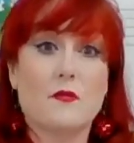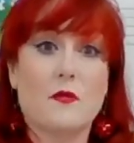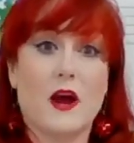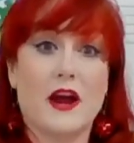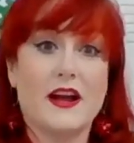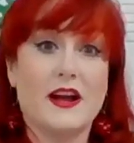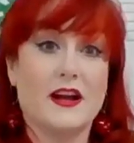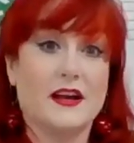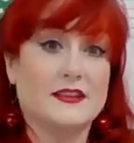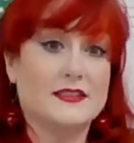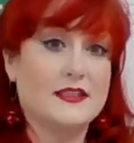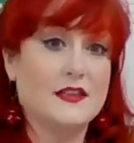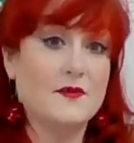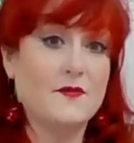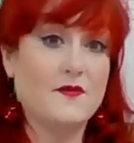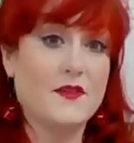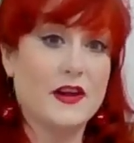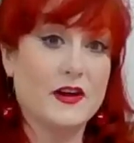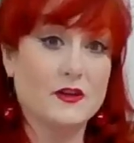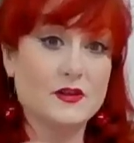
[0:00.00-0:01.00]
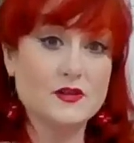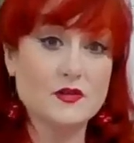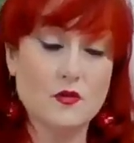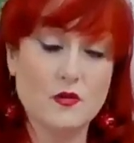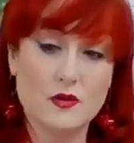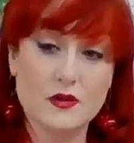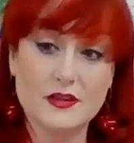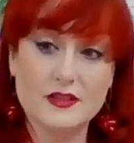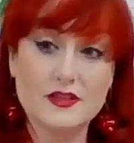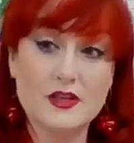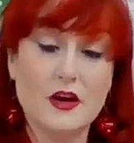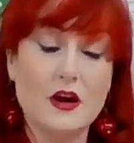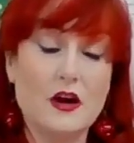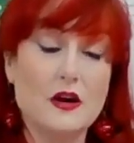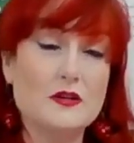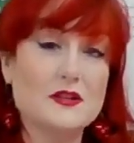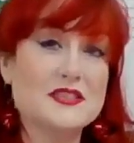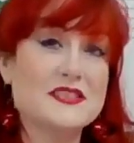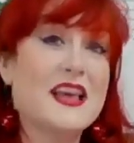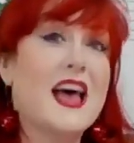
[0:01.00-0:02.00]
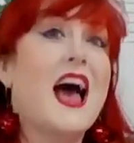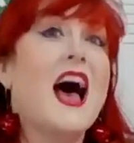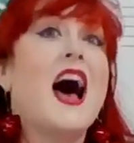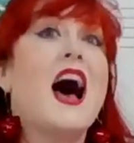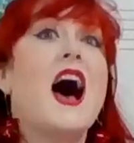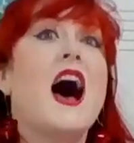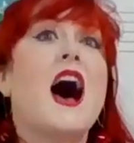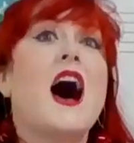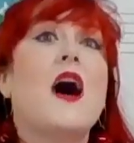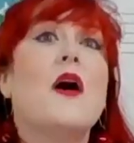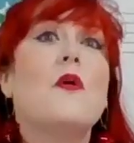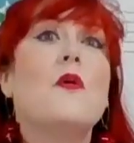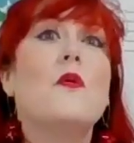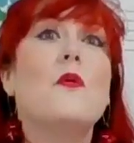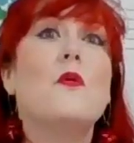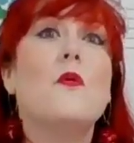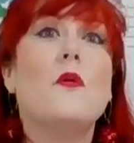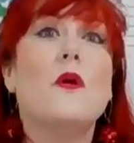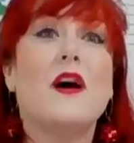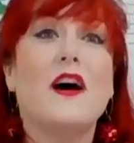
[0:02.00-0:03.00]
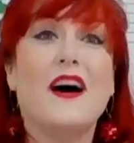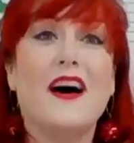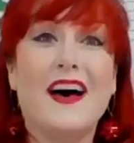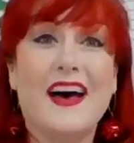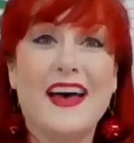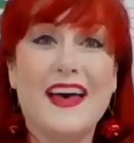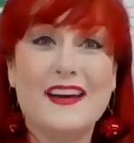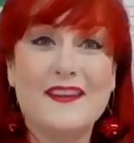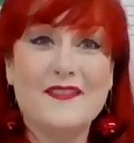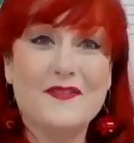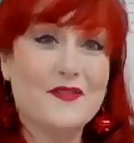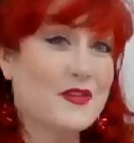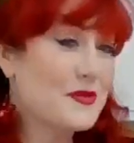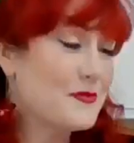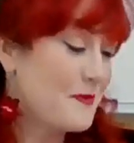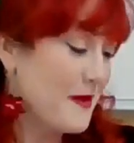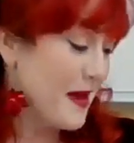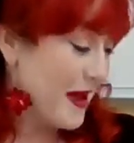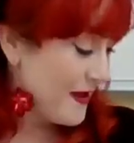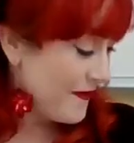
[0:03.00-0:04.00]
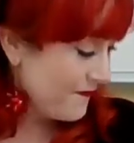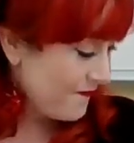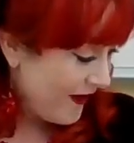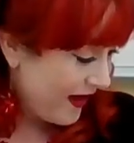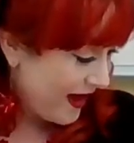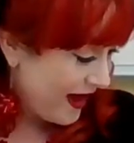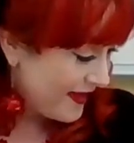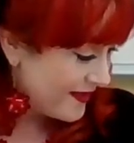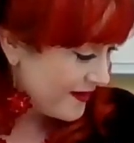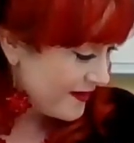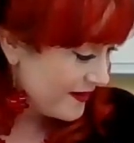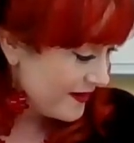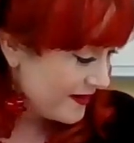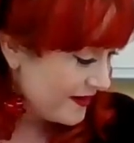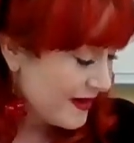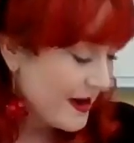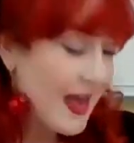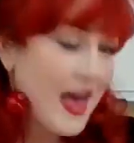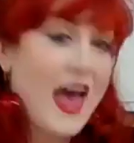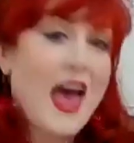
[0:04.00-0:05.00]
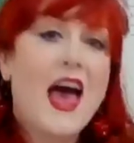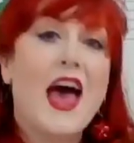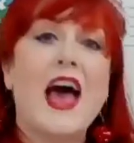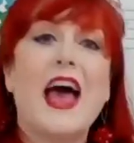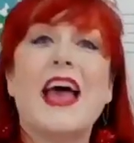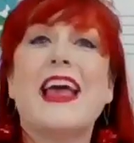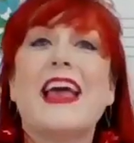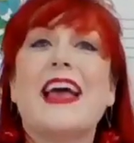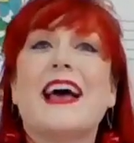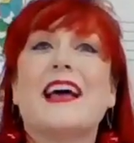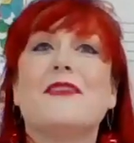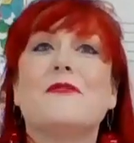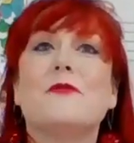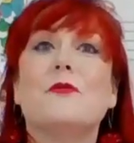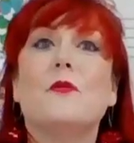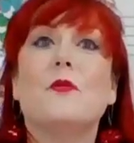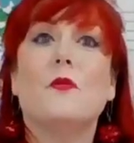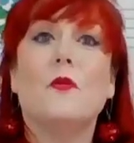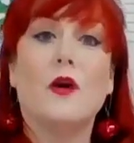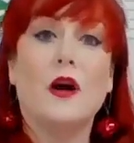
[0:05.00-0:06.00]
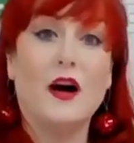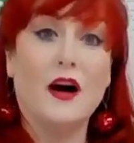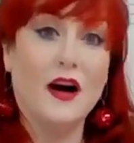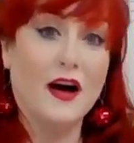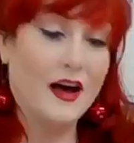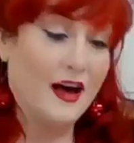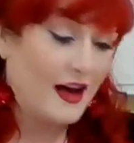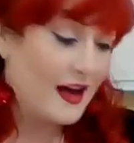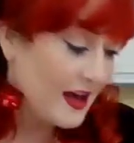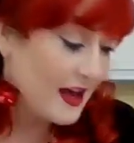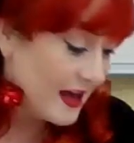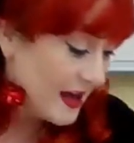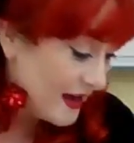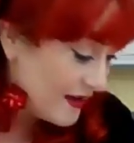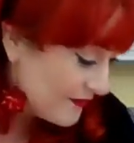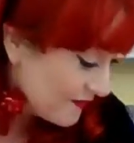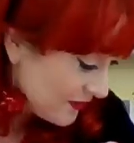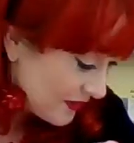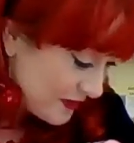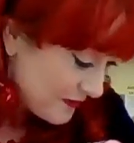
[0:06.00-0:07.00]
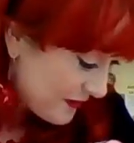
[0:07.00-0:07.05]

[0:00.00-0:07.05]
Right onto the fingers or the toes. One for my father, and one